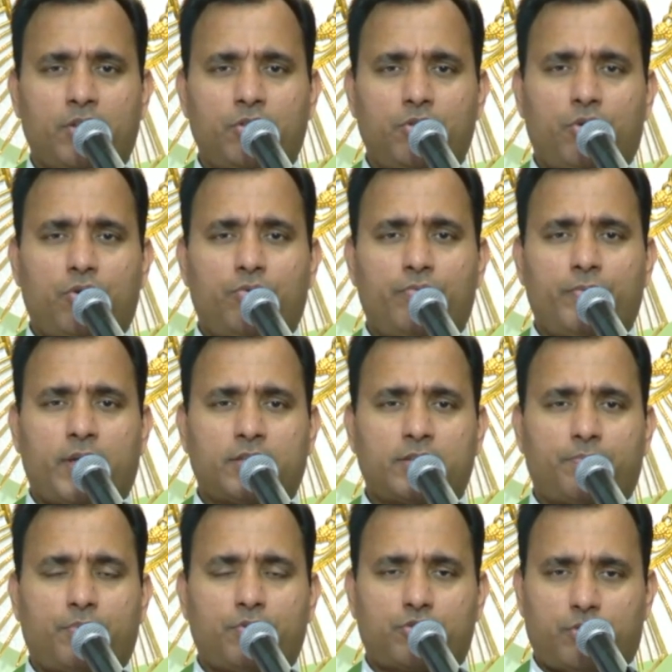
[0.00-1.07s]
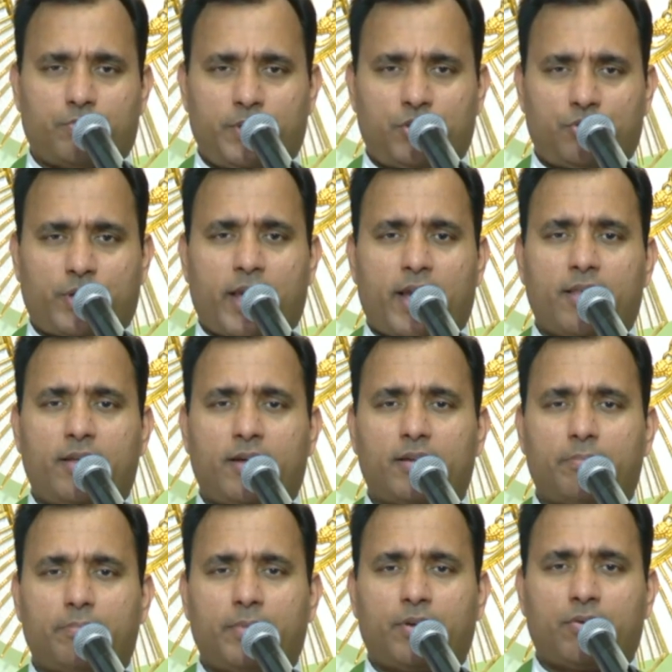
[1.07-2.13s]
Though we are supposed to be together
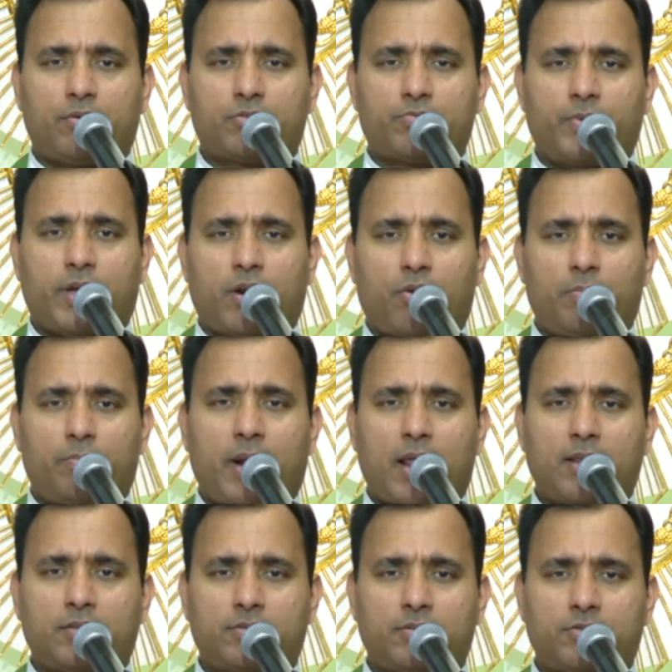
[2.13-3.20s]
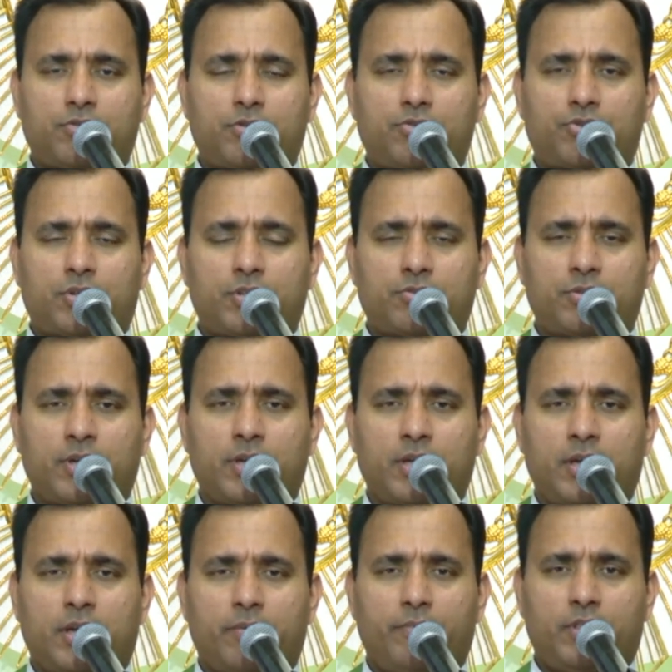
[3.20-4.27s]
because we are all brothers and sisters
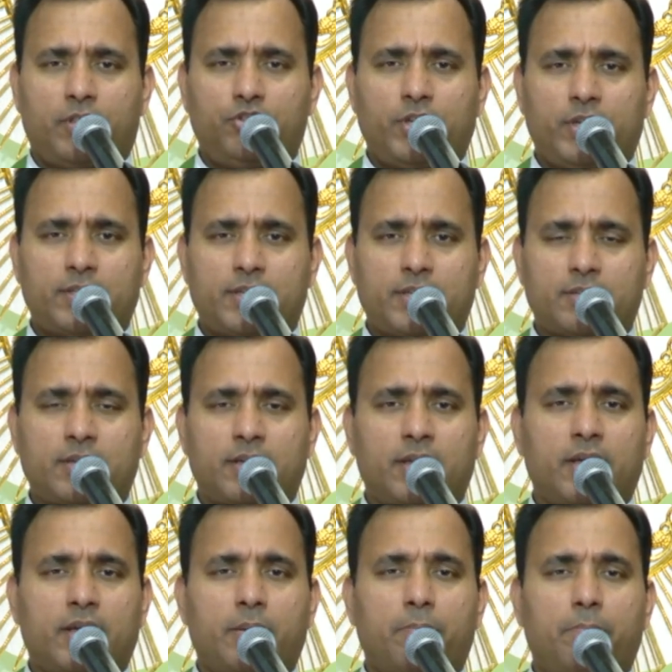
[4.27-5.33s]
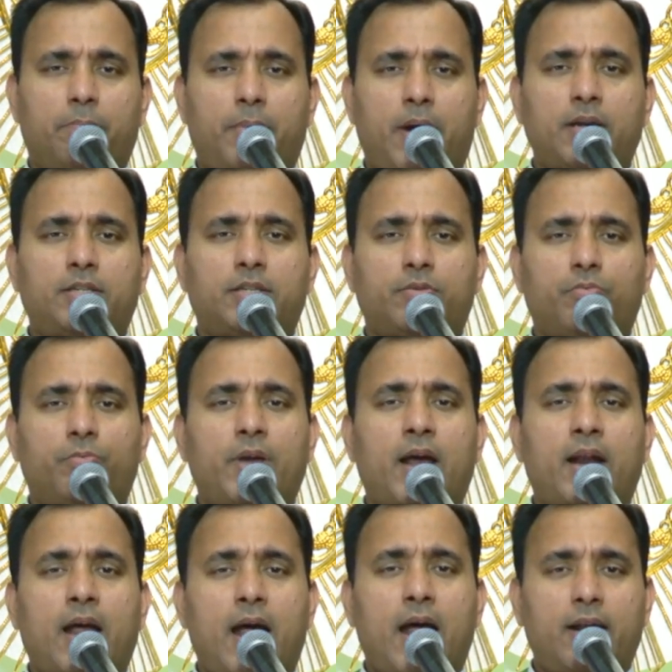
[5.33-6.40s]
with Jesus, but we
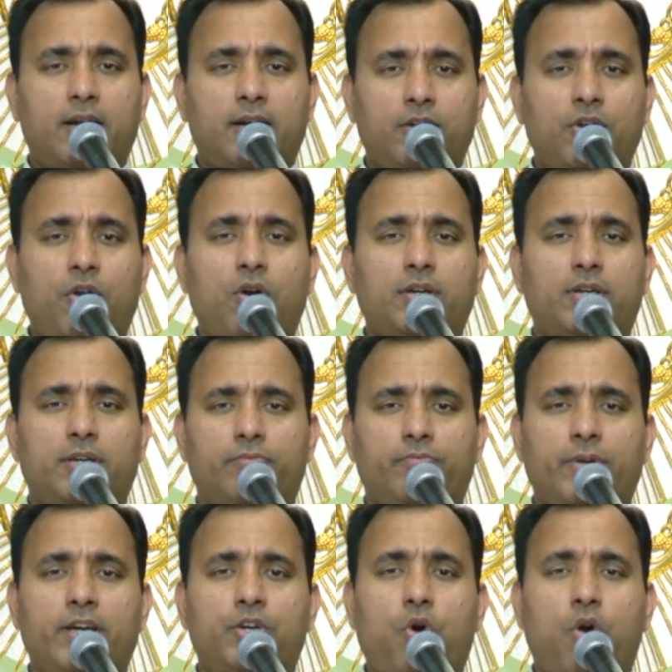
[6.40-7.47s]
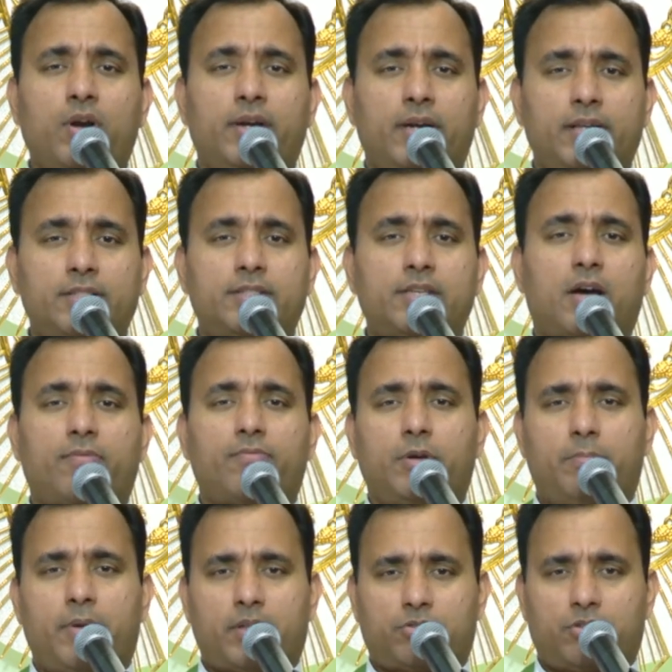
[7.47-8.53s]
are not we don't deserve
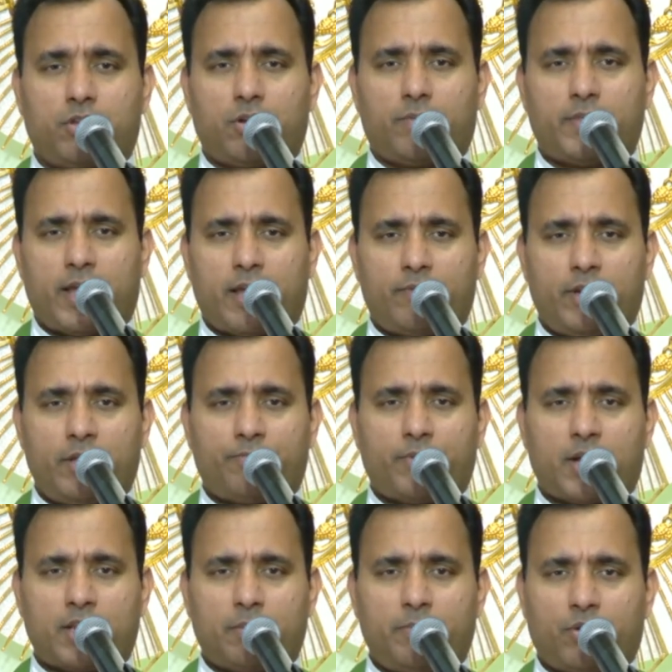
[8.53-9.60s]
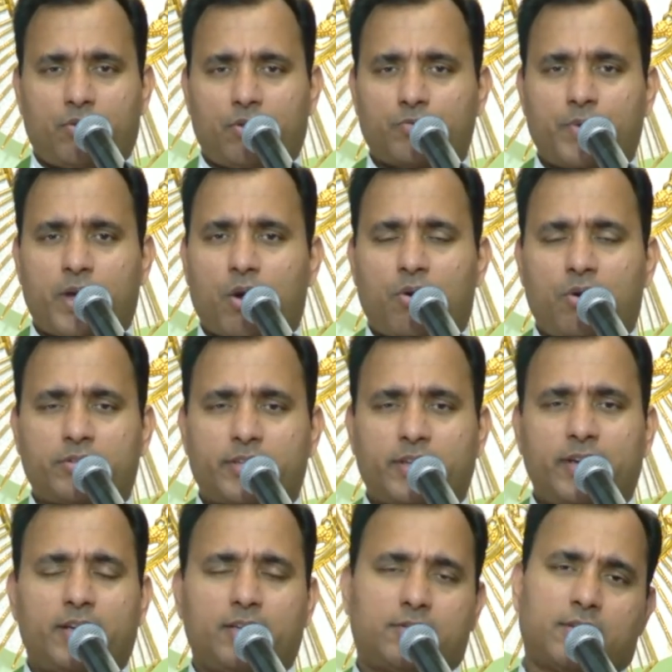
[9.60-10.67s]
the blessing of the heavenly father because we are all
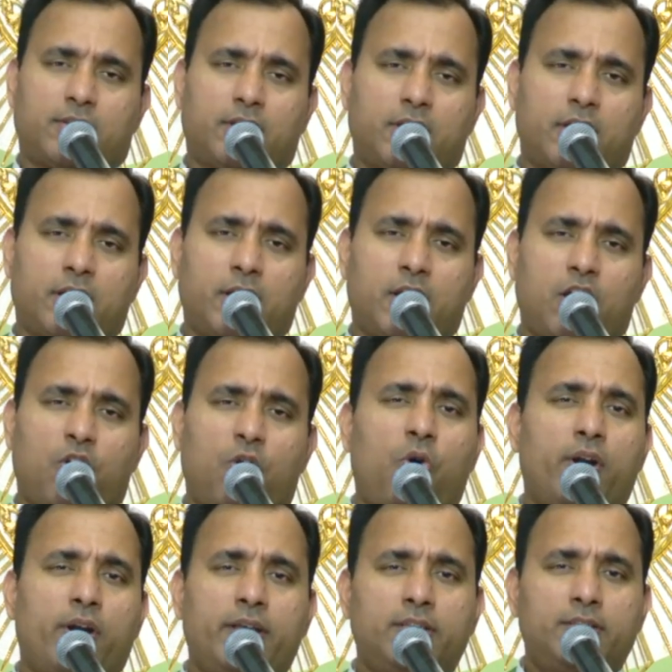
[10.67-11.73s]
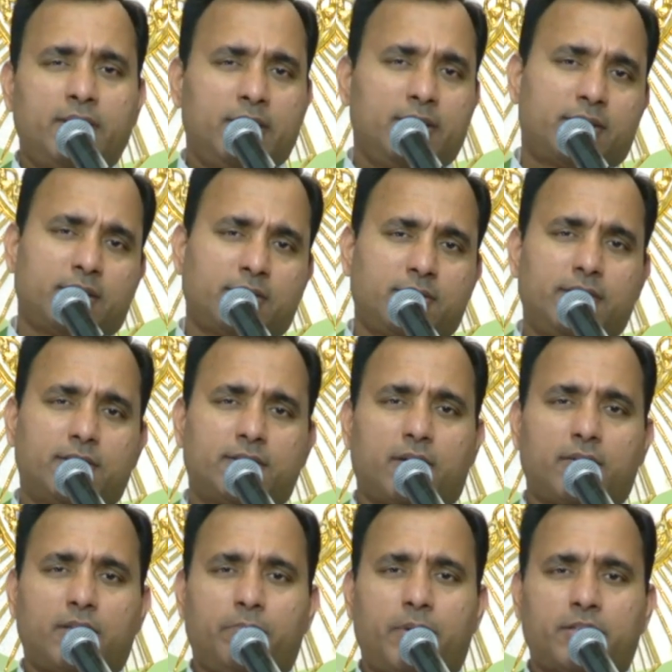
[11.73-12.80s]
sinners. Only Jesus
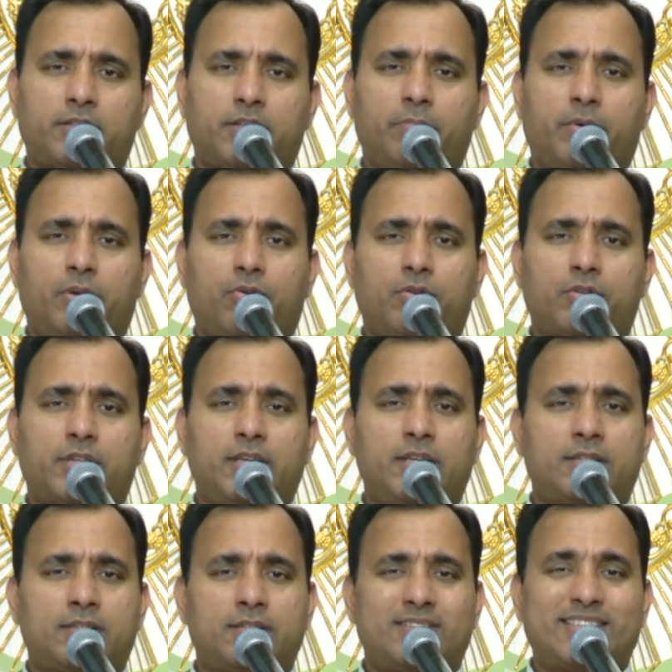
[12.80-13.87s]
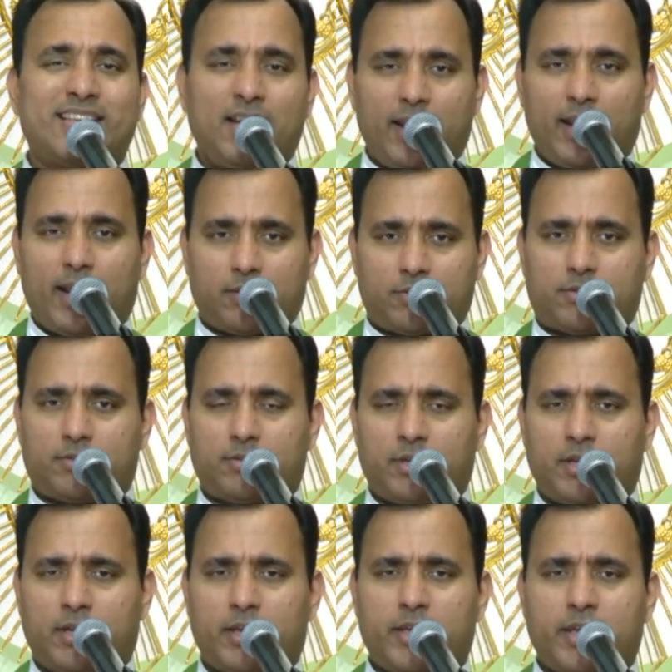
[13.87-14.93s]
deserves the blessing because he is sinless.
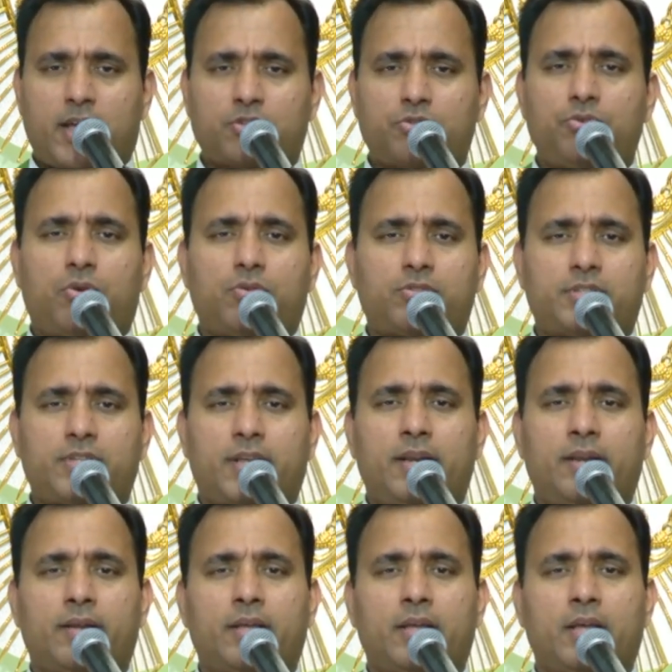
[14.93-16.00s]
He has no sin.